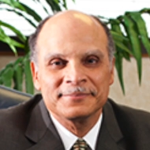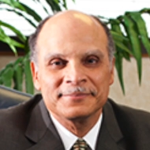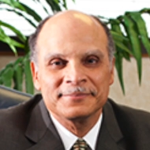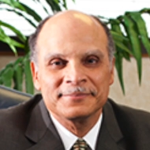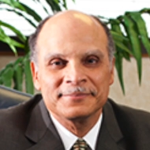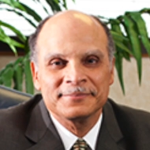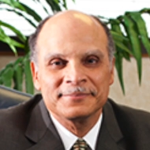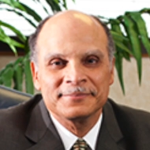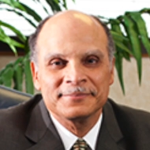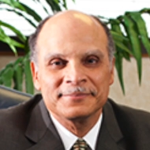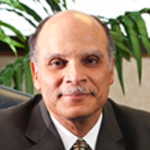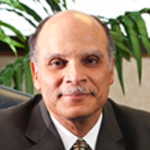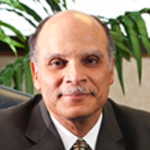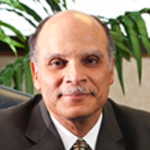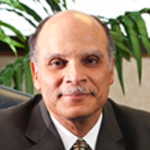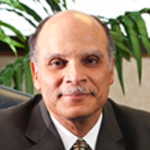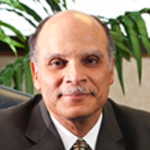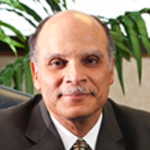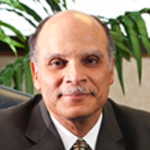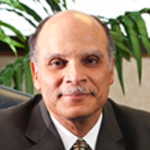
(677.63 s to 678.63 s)

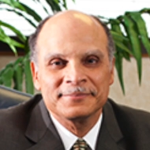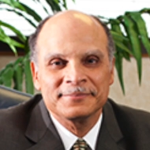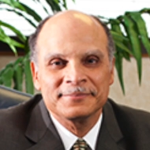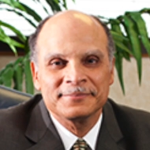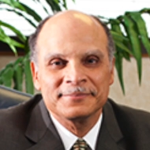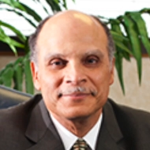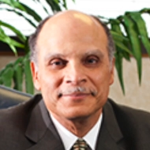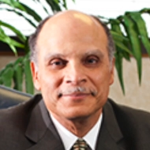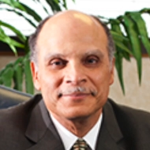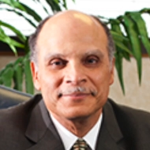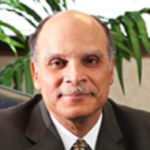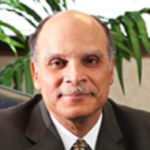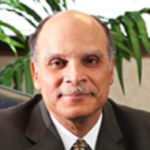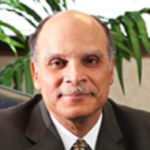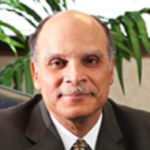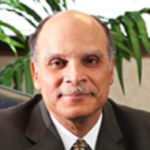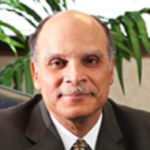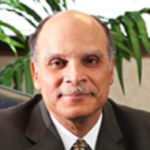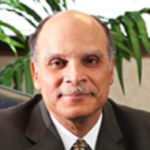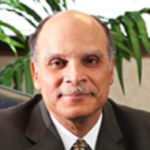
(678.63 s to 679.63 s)

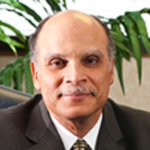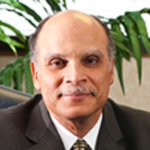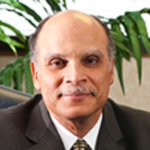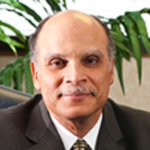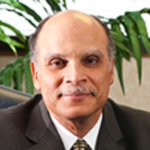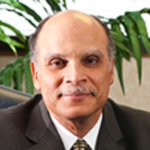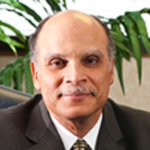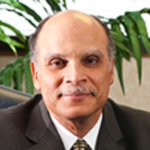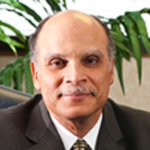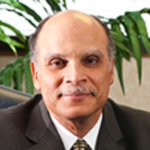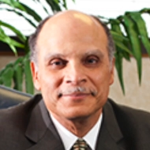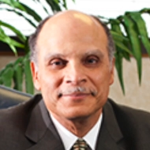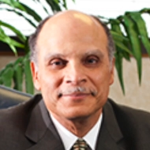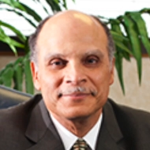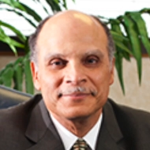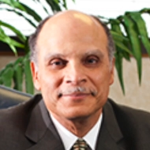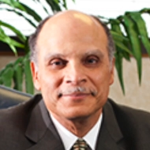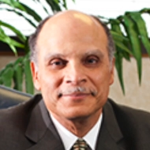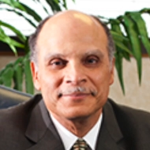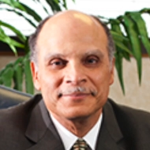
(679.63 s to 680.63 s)

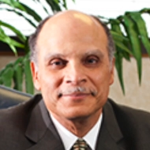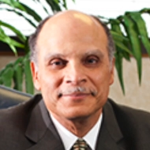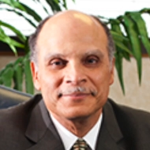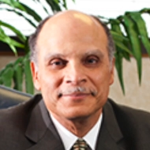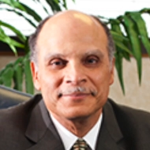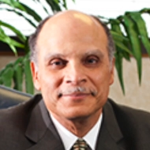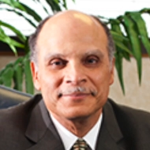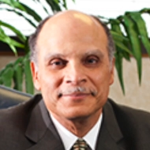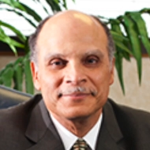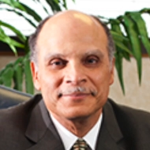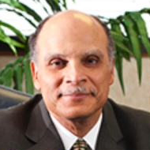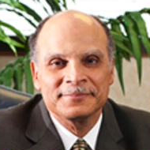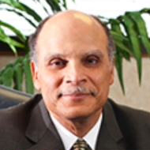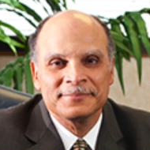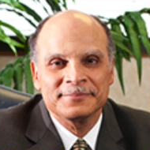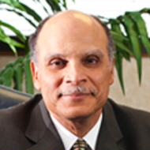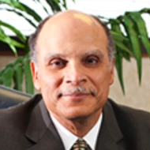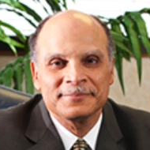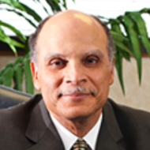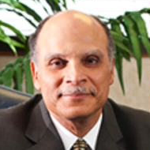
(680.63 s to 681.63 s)

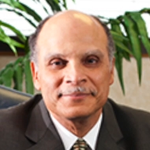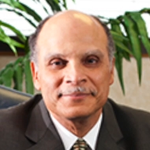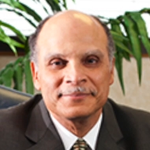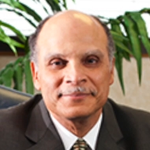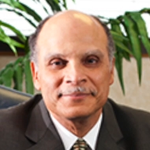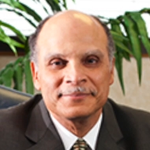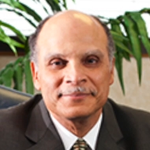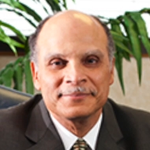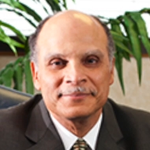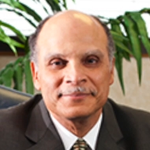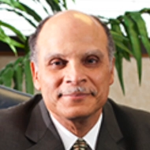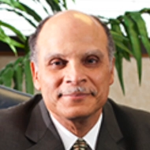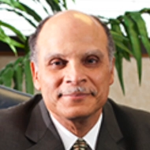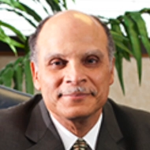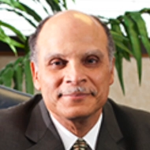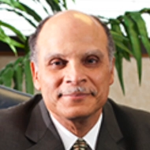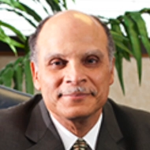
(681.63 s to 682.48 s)
(no lip movement)